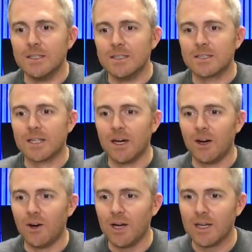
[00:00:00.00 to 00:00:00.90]

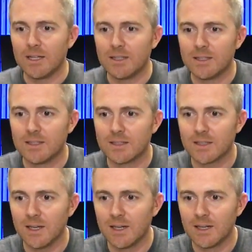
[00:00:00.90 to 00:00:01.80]
So,
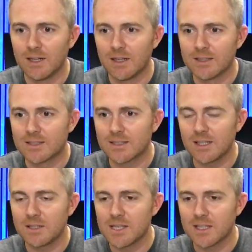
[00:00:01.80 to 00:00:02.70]
uh, let's
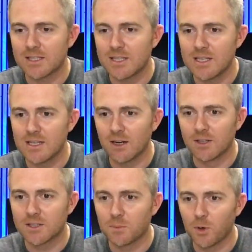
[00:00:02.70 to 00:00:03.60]
see. Tennessee,
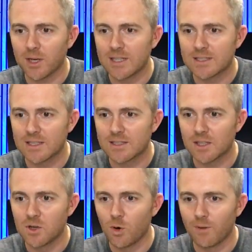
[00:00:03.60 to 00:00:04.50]
or support guy says, the
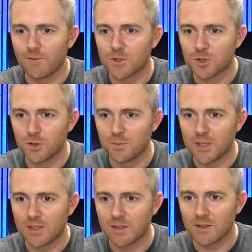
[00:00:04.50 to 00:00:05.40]
norm for
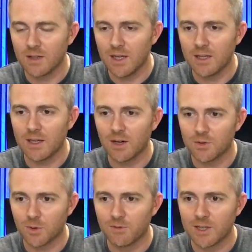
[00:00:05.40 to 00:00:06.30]
trooping any
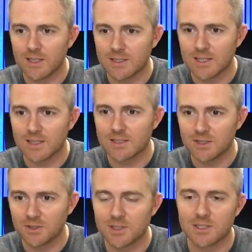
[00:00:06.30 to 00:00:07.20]
outdoor event in Tennessee
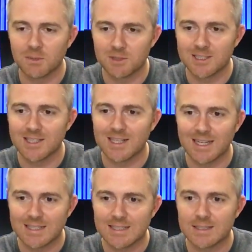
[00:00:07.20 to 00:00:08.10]
during the summer is the
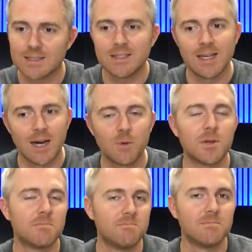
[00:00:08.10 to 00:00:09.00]
nineties. Yeah, I
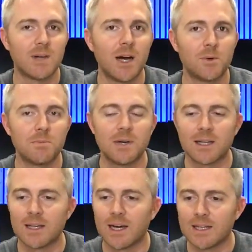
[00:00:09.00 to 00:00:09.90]
would, I would bet
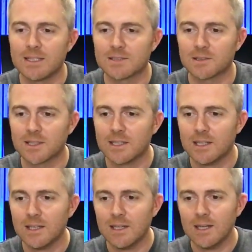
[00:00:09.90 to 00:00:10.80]
that easily.
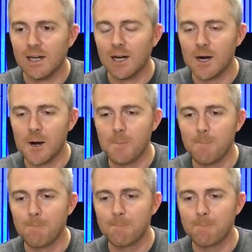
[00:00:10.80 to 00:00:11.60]
Um,